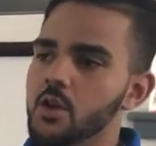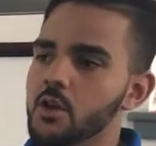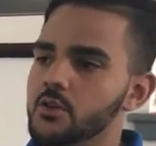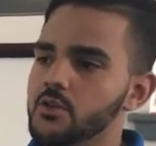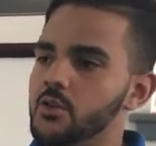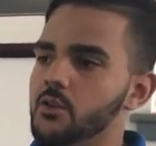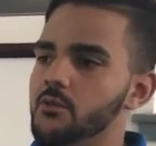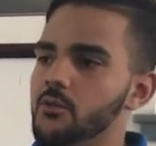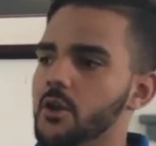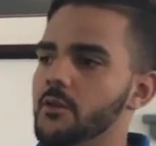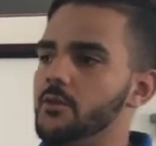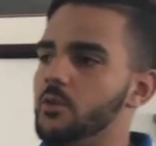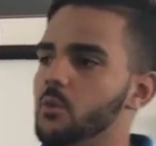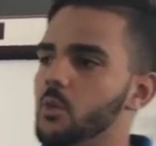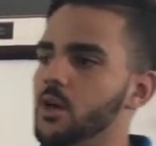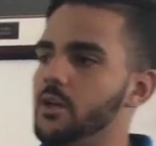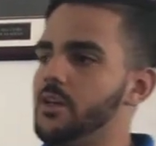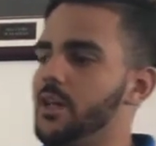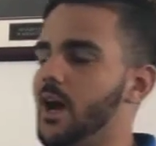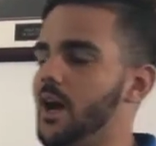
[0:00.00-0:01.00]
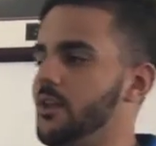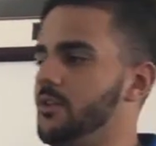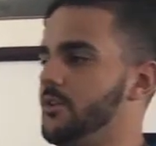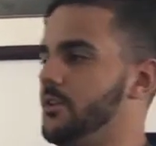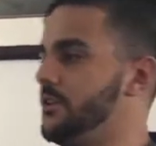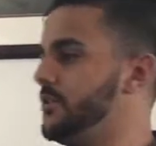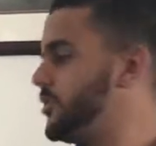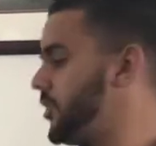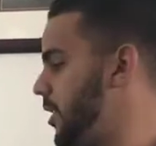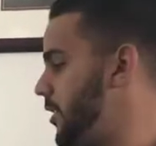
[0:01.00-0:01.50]
So for every $1,
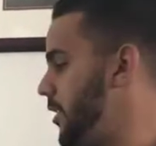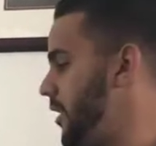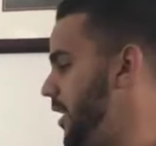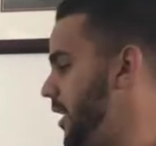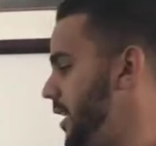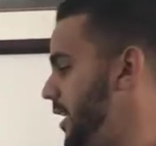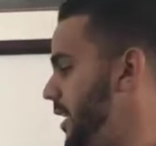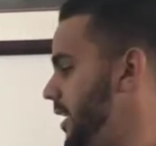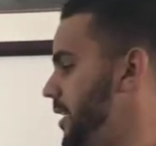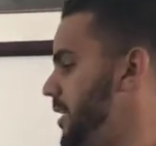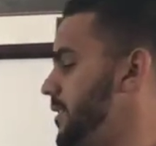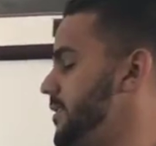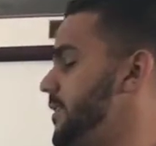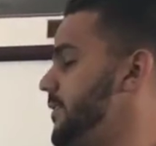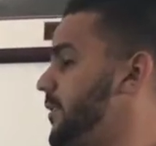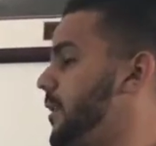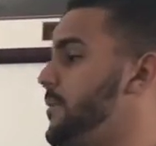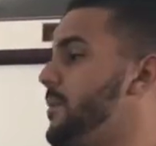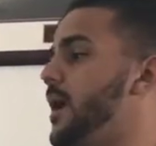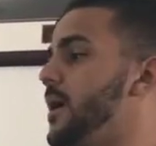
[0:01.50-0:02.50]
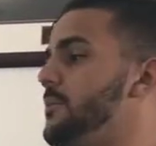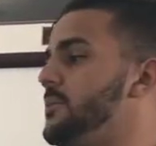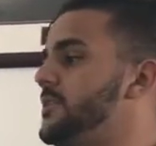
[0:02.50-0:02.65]
Shara, it is, if I'm not